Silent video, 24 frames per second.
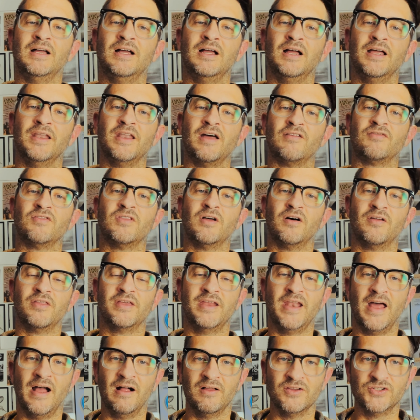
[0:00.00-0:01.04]
enough with all the
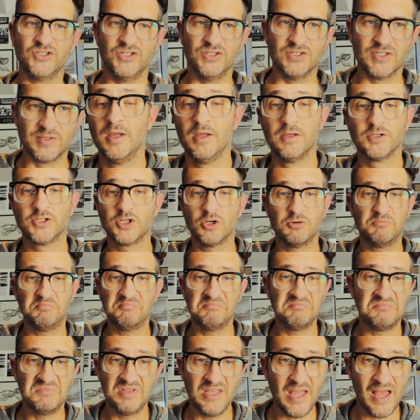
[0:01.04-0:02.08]
analogies.
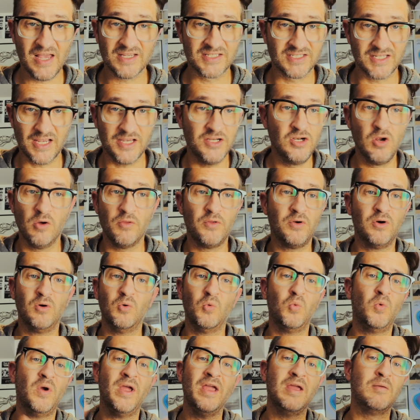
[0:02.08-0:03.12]
So yes, I know there are
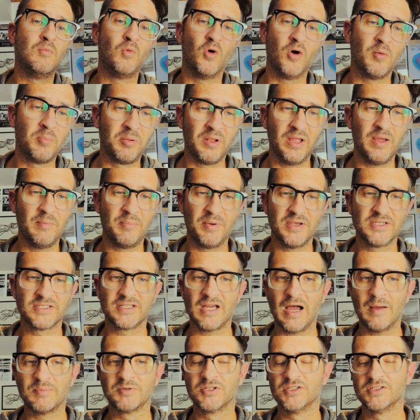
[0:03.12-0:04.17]
way more plant-based
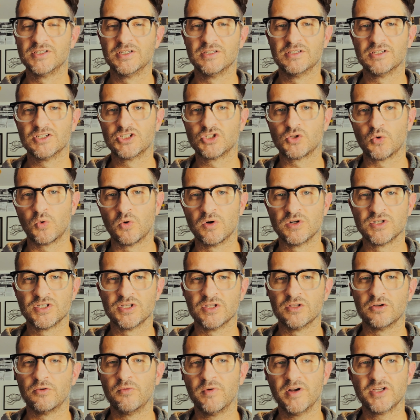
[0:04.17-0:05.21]
options in the stores
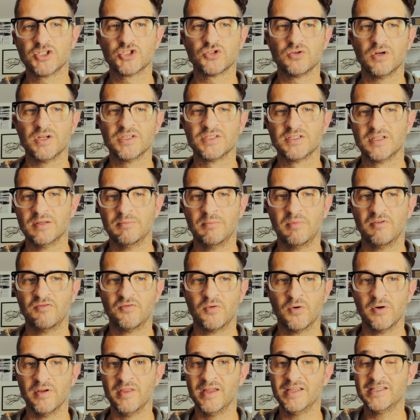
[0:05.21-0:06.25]
and the restaurants than
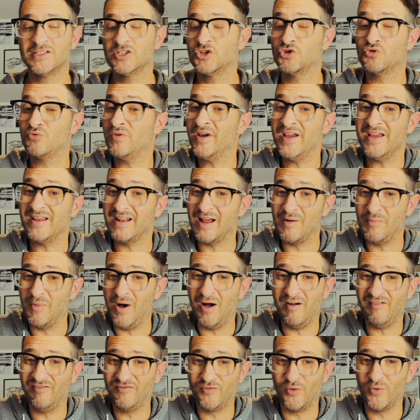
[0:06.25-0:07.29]
before. That's great. I'm
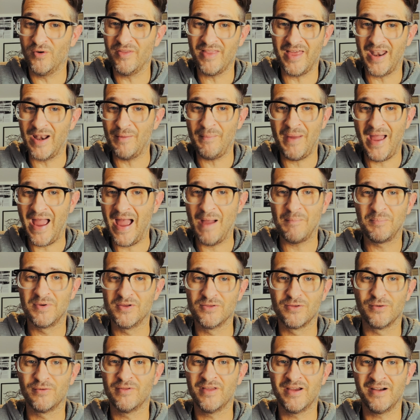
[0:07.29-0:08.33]
all for that. I'm happy
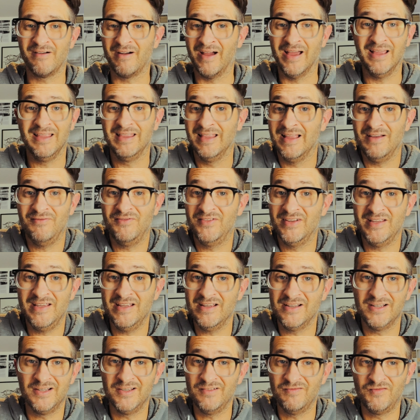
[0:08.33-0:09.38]
they're there. I love to
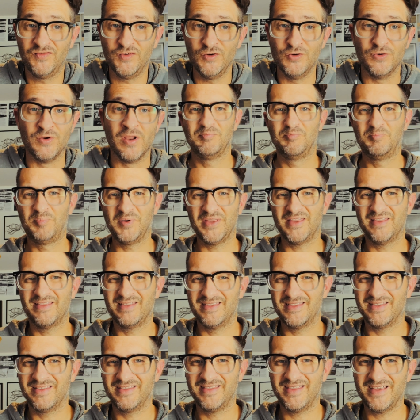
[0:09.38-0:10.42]
eat good food.
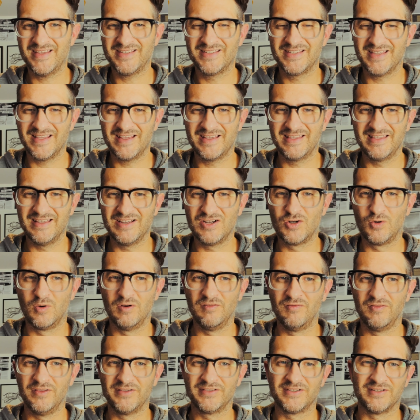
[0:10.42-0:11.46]
But that's like the
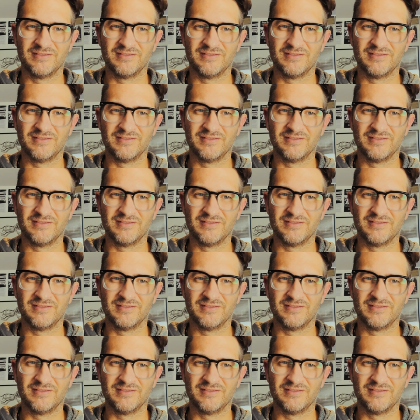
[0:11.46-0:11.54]
equivalent